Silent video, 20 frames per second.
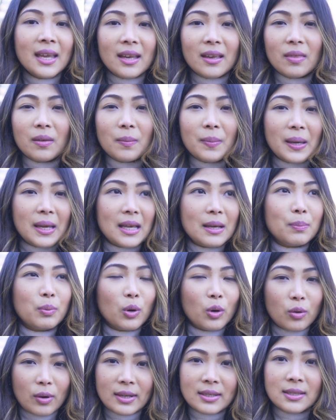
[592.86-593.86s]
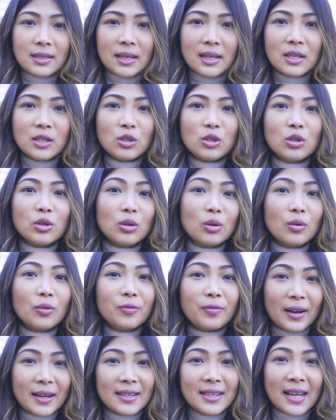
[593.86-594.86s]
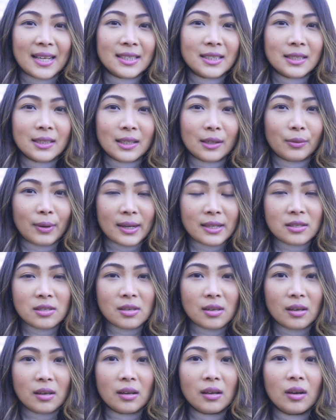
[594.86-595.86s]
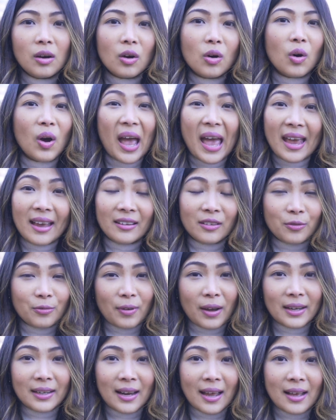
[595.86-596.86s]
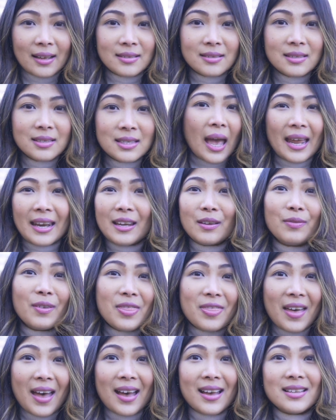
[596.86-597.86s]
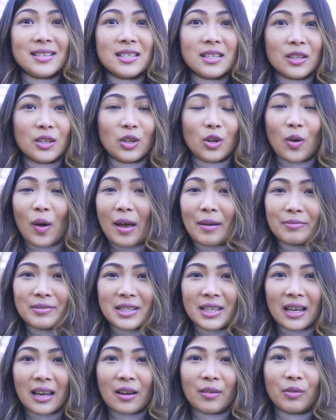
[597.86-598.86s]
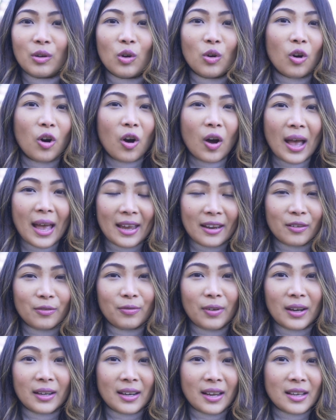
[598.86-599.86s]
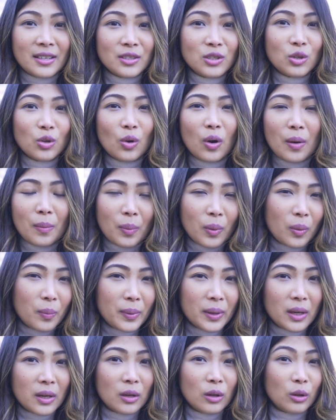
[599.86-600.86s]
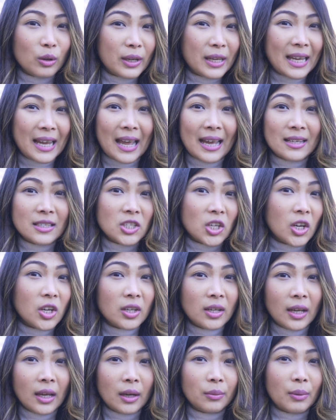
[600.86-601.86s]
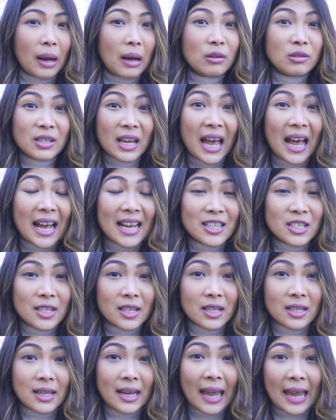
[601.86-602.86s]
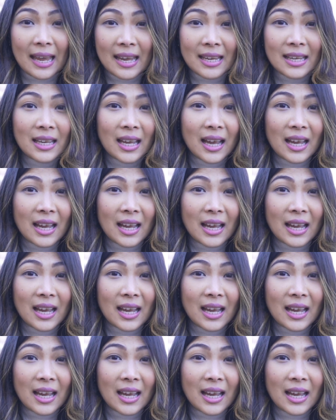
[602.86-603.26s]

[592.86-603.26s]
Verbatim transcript: either be progressing into finance director or head of finance. And even that, you know, F D level or head of finance, you are probably looking at earning around one hundred K